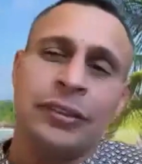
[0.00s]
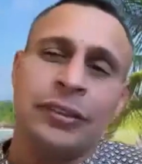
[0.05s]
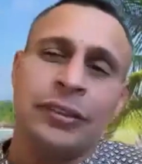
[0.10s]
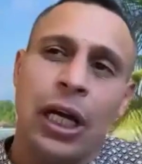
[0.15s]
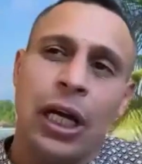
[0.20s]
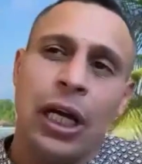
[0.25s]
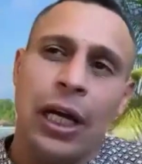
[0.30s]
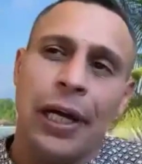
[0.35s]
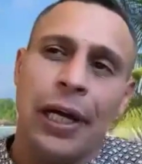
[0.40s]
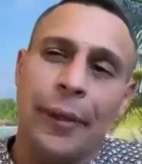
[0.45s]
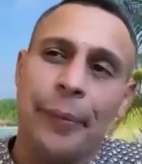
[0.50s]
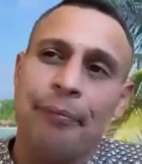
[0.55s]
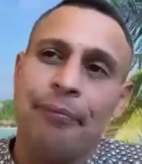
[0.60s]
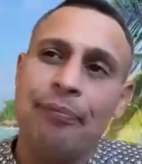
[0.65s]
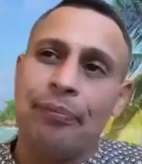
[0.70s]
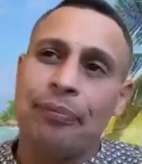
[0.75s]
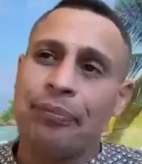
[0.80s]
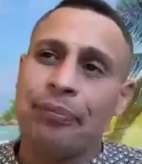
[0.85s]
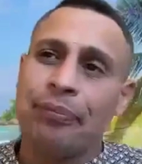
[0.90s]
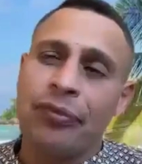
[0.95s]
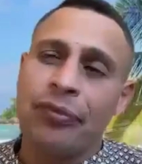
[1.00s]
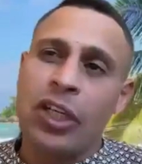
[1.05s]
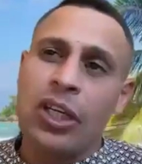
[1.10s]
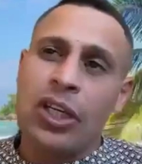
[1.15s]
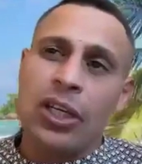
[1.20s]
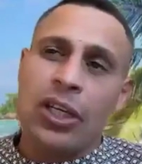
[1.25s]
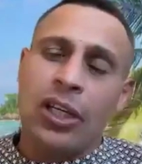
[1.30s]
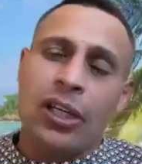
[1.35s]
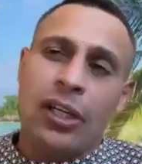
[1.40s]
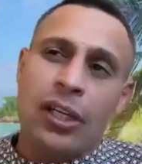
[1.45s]
Um,
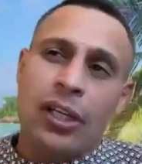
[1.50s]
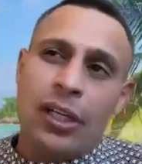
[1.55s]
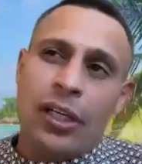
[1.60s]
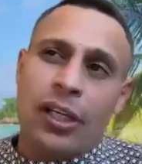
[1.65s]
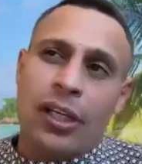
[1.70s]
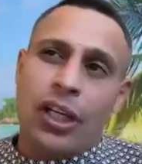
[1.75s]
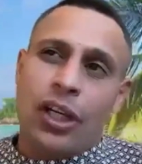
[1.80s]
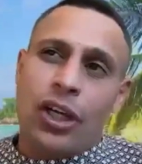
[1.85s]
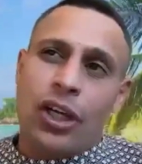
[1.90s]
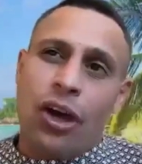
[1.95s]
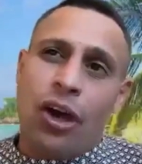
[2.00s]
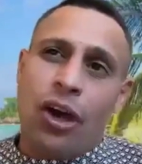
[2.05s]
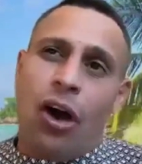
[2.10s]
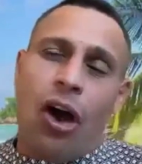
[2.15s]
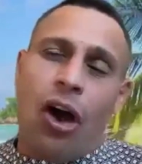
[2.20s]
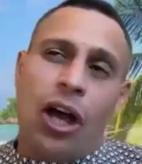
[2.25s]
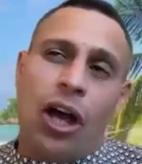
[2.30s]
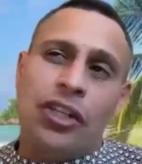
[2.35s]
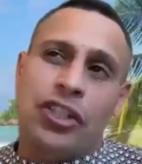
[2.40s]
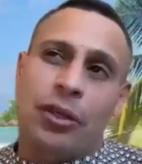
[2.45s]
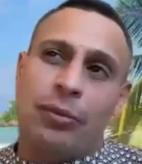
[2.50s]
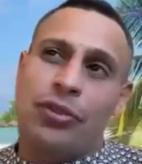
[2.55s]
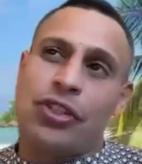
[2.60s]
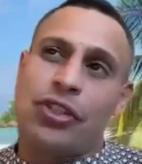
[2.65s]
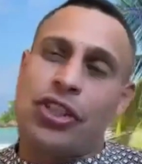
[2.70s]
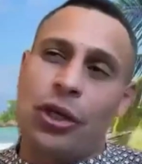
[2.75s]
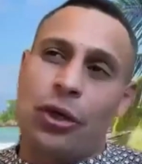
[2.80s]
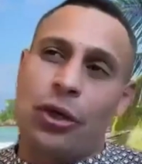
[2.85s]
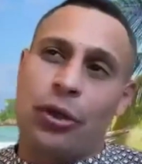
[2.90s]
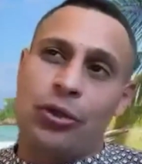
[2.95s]
awesome.
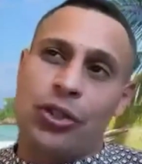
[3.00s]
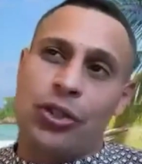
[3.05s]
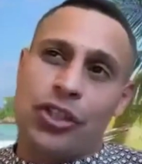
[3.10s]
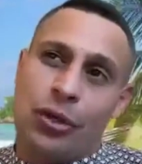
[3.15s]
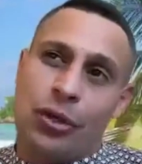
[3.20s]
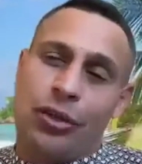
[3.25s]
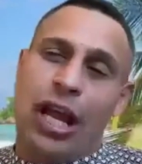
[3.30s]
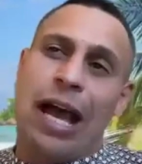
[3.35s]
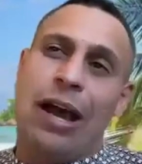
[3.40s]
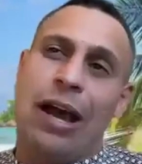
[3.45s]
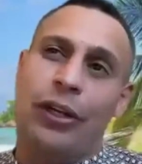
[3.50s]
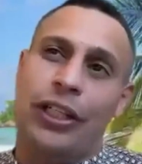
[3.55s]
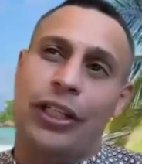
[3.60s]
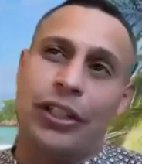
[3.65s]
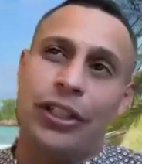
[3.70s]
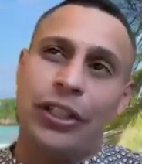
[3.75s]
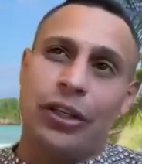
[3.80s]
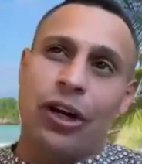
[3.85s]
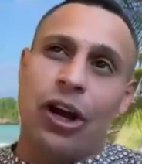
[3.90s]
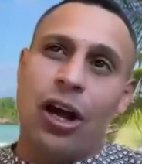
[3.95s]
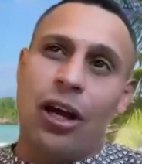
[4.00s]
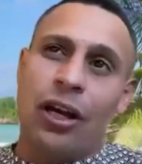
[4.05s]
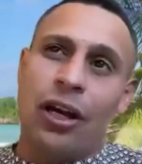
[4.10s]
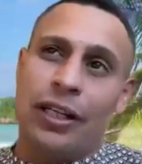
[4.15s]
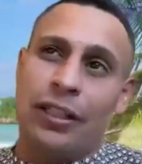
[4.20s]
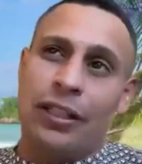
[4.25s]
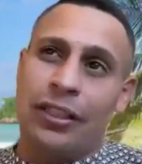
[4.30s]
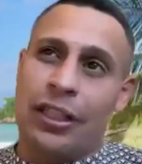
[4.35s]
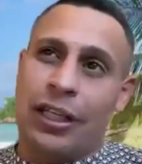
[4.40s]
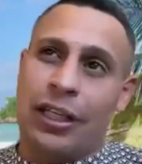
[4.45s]
So now here you
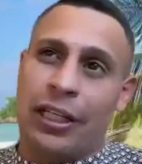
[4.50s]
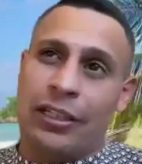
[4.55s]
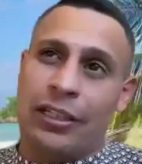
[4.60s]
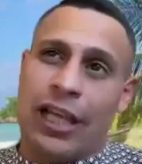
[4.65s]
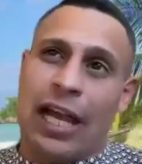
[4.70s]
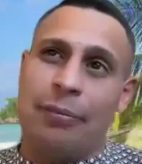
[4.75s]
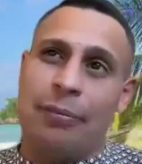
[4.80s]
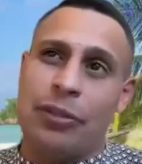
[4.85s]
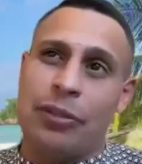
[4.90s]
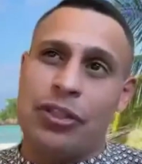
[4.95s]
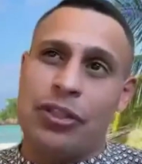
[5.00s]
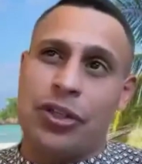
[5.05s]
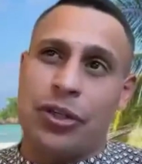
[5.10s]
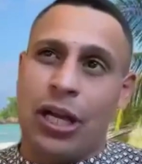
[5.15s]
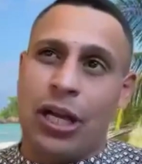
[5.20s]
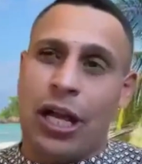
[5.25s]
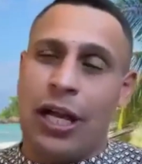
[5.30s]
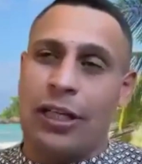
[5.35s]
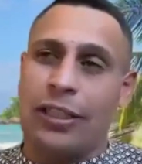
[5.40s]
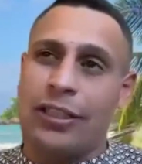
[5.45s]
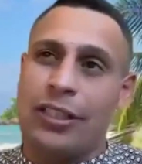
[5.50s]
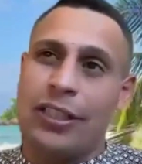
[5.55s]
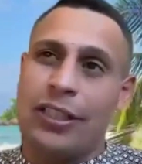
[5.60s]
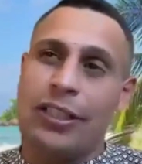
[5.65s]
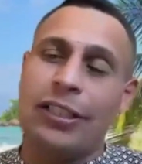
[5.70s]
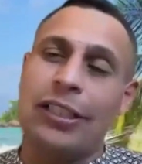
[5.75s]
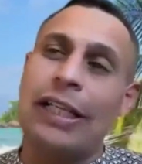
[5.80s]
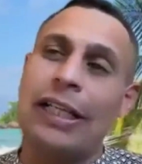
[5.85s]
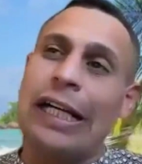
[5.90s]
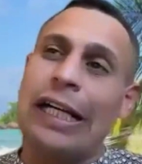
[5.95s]
are at Diamonds Direct.
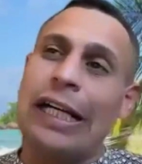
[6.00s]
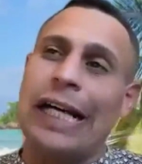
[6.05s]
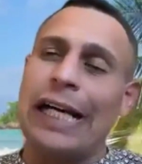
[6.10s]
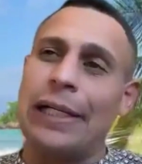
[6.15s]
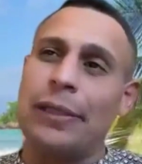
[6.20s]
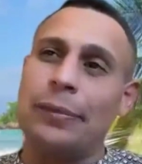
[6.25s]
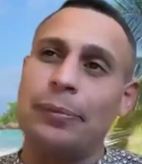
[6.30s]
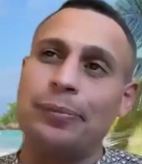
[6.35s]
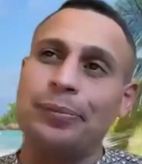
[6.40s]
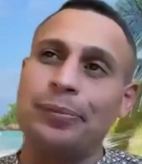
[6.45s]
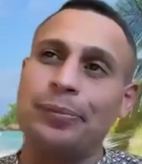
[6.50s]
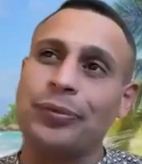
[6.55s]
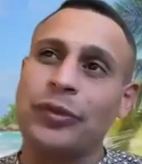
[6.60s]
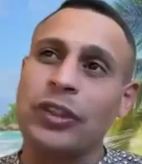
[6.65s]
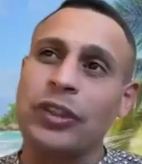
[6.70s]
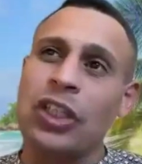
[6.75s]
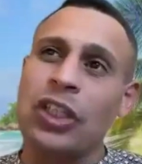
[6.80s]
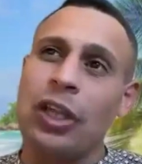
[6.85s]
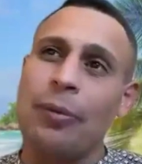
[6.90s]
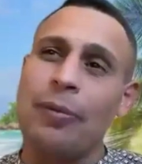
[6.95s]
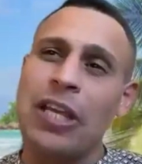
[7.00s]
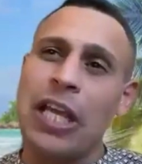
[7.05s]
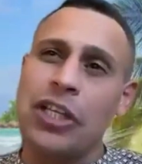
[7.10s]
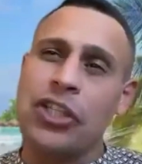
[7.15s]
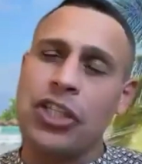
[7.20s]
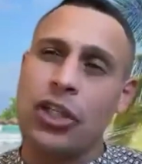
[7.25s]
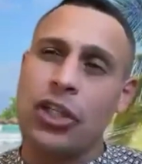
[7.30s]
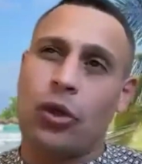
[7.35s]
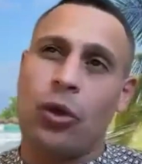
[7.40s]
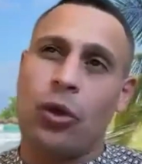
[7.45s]
Let me
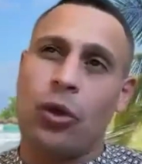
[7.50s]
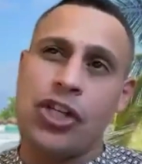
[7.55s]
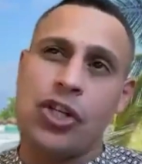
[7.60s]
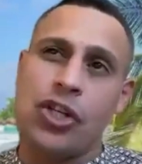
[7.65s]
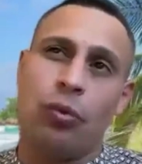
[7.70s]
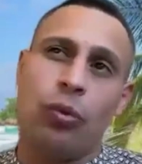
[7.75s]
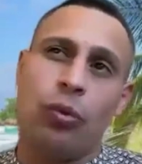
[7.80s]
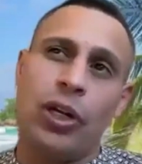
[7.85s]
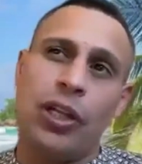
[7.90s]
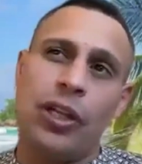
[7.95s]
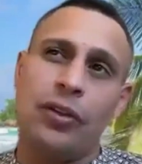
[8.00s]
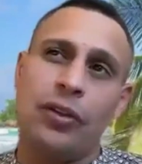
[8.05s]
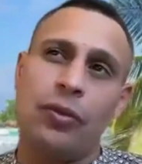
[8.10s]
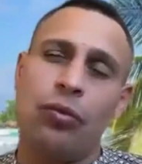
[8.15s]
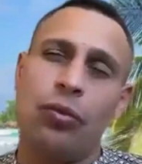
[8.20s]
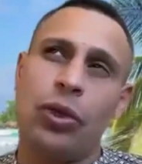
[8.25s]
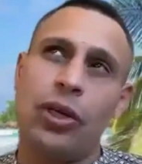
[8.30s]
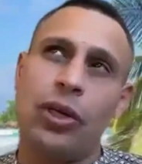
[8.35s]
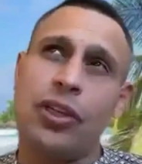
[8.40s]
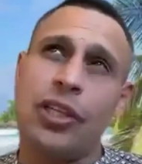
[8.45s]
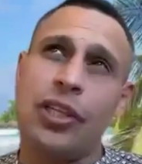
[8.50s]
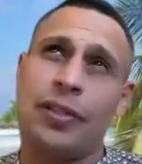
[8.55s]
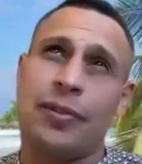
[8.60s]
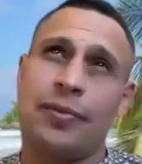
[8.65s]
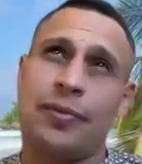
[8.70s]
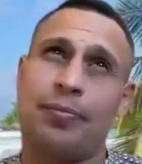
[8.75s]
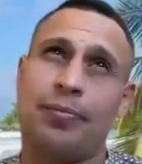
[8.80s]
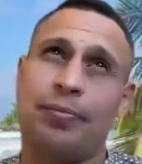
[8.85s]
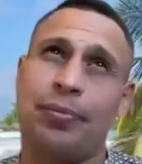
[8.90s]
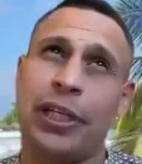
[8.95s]
ask you a question. What do the
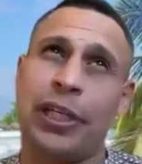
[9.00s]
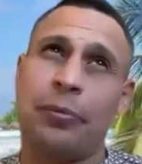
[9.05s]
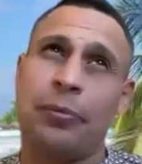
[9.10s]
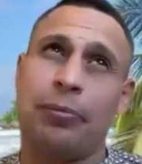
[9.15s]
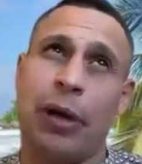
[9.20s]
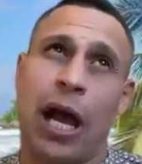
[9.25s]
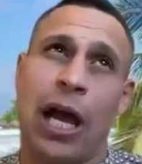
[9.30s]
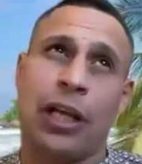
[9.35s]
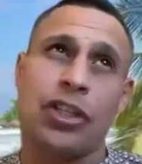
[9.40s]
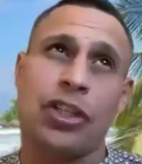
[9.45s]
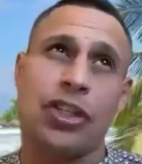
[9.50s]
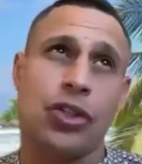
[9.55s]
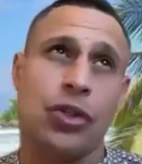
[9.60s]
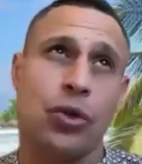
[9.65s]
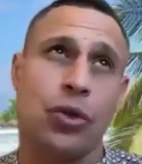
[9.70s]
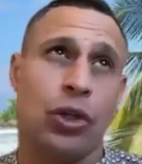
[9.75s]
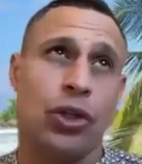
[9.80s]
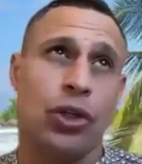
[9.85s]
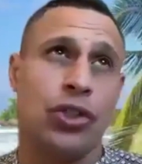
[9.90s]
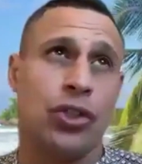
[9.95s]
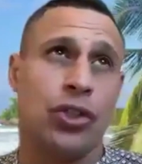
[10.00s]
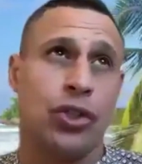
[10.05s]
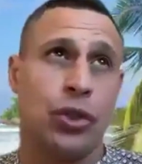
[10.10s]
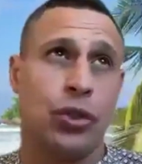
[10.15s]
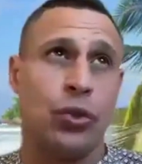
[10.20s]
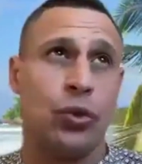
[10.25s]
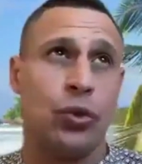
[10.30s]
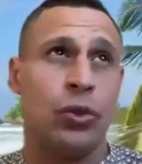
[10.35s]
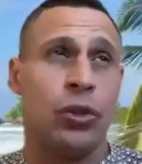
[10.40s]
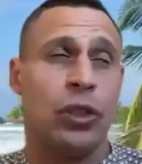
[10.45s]
big box stores
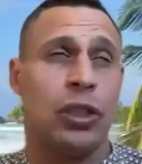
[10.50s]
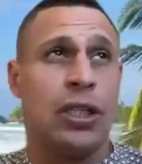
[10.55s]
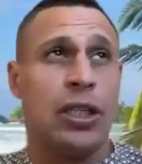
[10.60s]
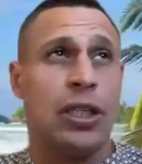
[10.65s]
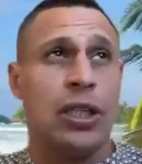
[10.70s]
do